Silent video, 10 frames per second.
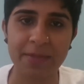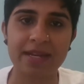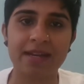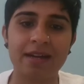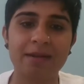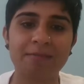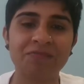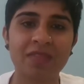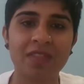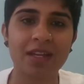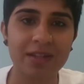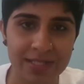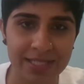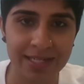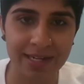But
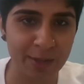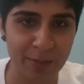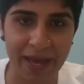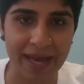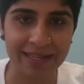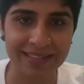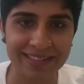Christina, are you back?